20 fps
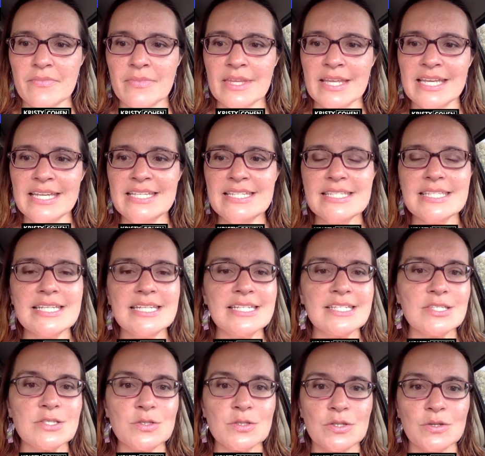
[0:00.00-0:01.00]
is
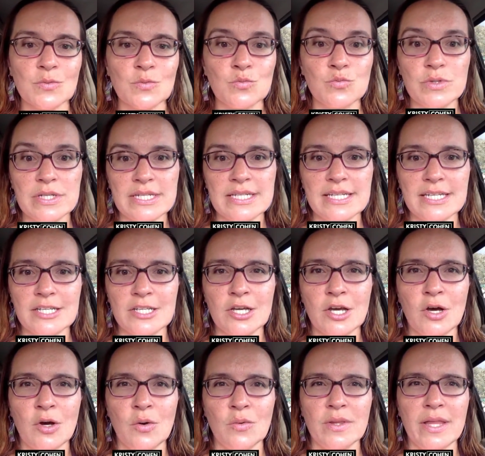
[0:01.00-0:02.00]
this,
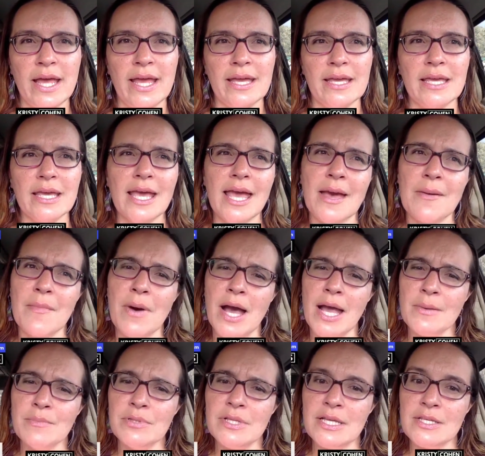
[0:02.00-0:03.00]
like, am I
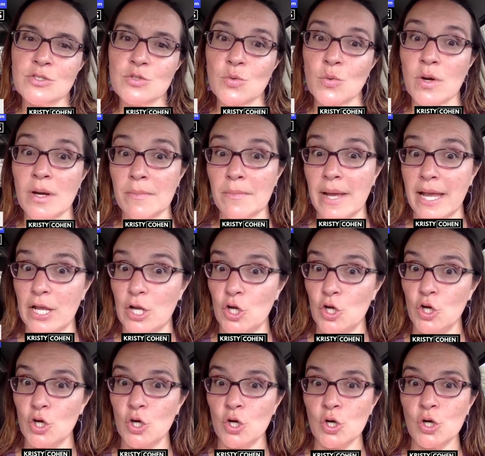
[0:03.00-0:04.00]
blessed or am I
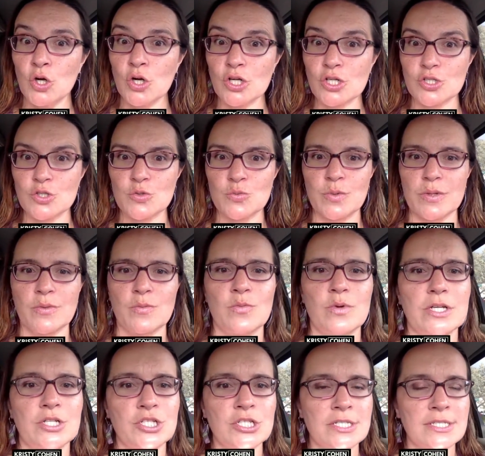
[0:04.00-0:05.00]
cursed and
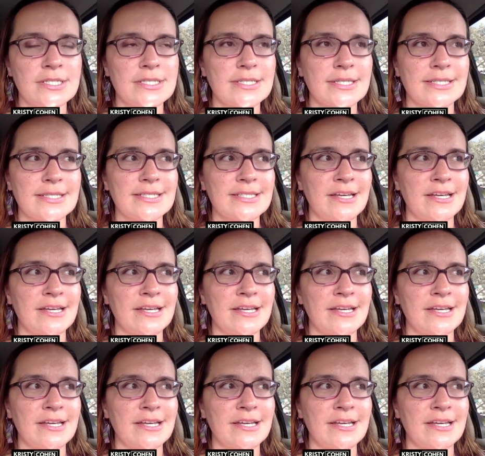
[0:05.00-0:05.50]
stuff? And you're like,